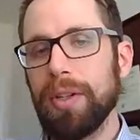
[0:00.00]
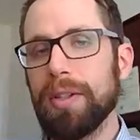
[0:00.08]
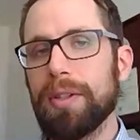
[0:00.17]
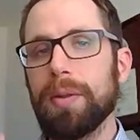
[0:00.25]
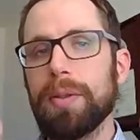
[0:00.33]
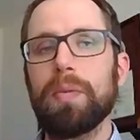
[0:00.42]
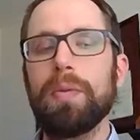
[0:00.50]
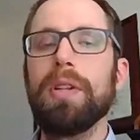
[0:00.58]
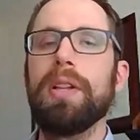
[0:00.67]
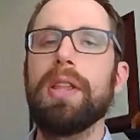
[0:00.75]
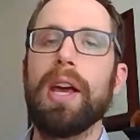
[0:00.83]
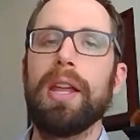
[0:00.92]
And so it's
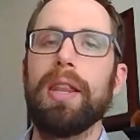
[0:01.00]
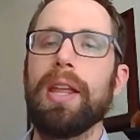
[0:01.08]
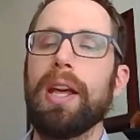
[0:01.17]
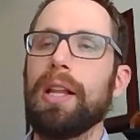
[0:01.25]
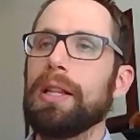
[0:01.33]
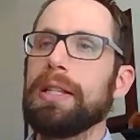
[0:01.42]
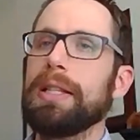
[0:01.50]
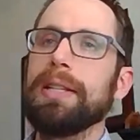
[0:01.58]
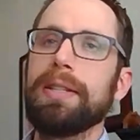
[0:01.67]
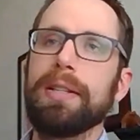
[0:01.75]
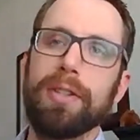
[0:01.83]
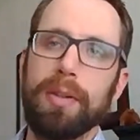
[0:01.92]
really that
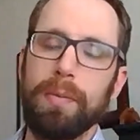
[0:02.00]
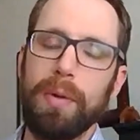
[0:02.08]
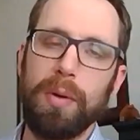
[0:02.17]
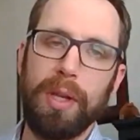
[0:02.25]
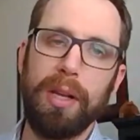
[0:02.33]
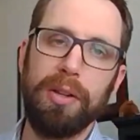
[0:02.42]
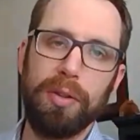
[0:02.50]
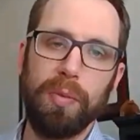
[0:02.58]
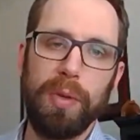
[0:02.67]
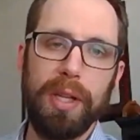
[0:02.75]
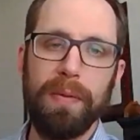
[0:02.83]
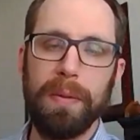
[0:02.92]
distance communication.
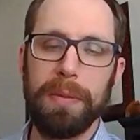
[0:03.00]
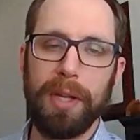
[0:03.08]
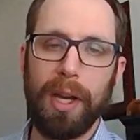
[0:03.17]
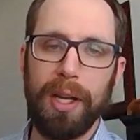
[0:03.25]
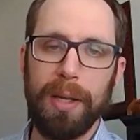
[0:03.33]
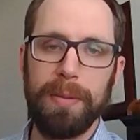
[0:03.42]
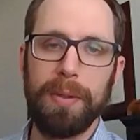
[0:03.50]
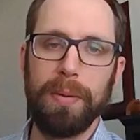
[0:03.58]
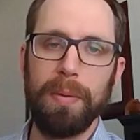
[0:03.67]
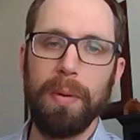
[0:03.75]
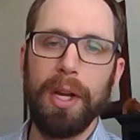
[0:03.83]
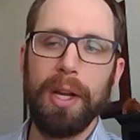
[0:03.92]
We give them time
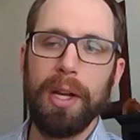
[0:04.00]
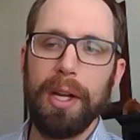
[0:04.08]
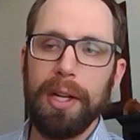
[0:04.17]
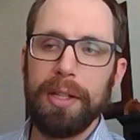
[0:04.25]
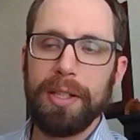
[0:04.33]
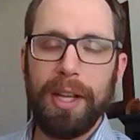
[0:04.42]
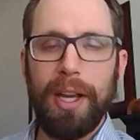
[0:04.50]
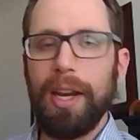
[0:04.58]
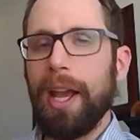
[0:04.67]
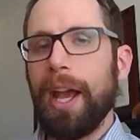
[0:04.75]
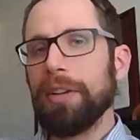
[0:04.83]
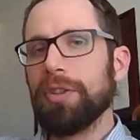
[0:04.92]
to kind of
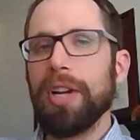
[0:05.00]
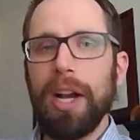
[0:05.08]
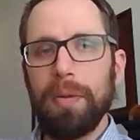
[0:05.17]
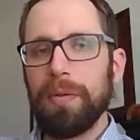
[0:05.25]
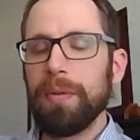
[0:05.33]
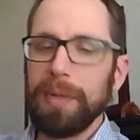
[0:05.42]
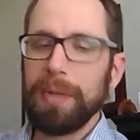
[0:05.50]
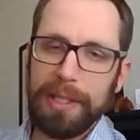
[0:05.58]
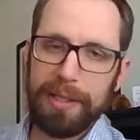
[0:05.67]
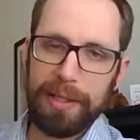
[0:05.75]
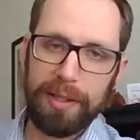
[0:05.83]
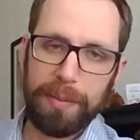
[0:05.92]
hash it out from the
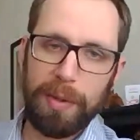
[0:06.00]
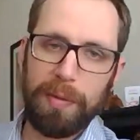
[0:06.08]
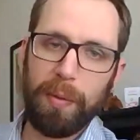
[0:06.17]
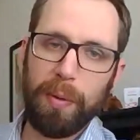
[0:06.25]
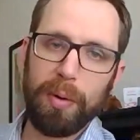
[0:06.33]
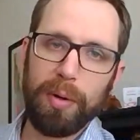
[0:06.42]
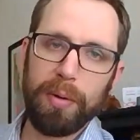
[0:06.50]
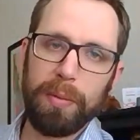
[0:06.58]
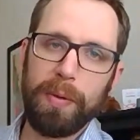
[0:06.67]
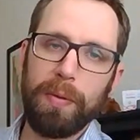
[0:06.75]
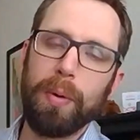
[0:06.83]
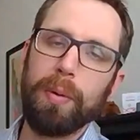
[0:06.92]
distance before
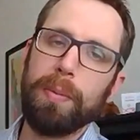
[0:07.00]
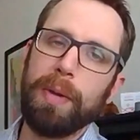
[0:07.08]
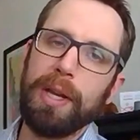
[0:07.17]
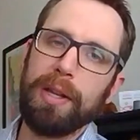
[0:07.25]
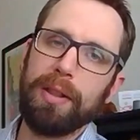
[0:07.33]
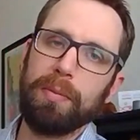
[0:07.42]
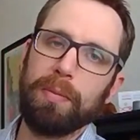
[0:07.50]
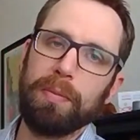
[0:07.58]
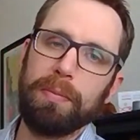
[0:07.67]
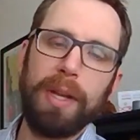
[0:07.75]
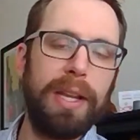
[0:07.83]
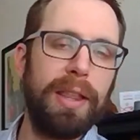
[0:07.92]
we make them
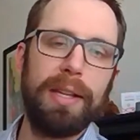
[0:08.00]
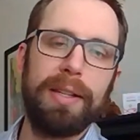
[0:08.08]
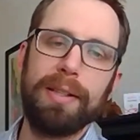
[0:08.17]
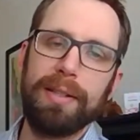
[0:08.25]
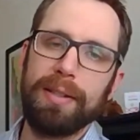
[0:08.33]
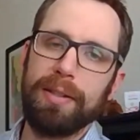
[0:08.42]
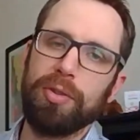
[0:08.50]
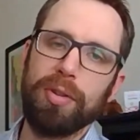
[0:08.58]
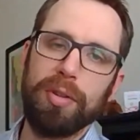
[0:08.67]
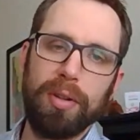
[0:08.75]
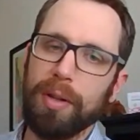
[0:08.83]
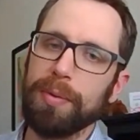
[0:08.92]
make that
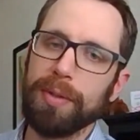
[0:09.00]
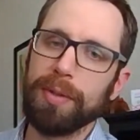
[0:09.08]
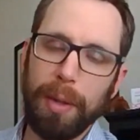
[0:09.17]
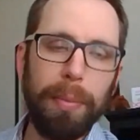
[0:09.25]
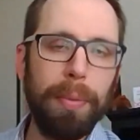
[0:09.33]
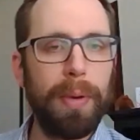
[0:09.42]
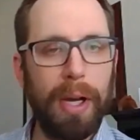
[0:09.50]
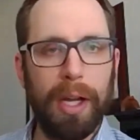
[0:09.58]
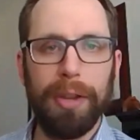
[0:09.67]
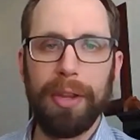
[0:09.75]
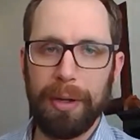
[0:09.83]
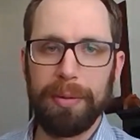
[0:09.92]
decision close up
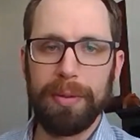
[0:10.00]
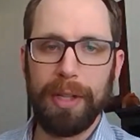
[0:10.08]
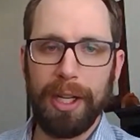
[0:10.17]
on there.